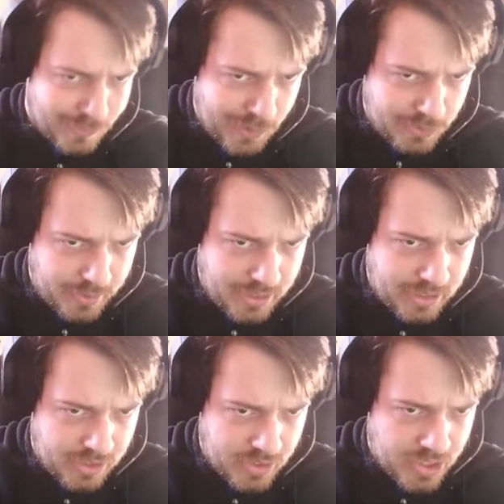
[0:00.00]
which
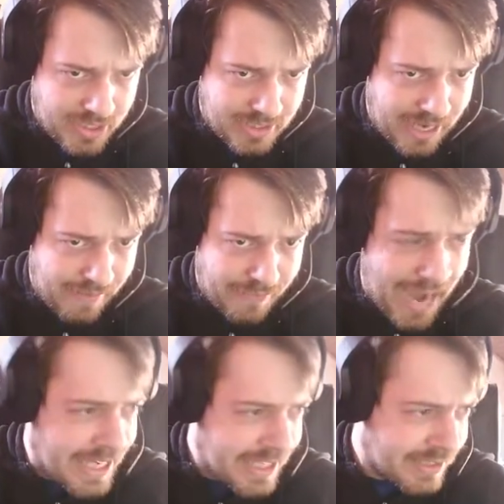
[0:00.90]
we just have
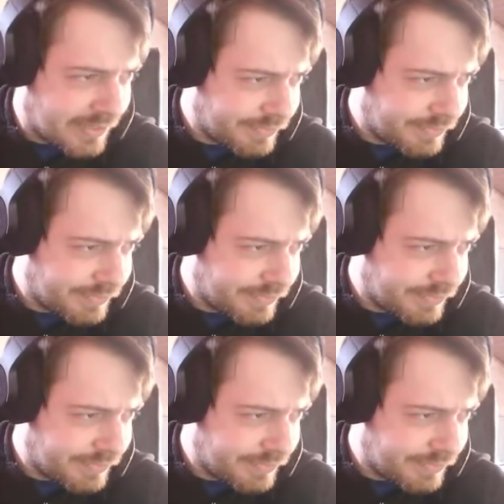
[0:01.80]
added,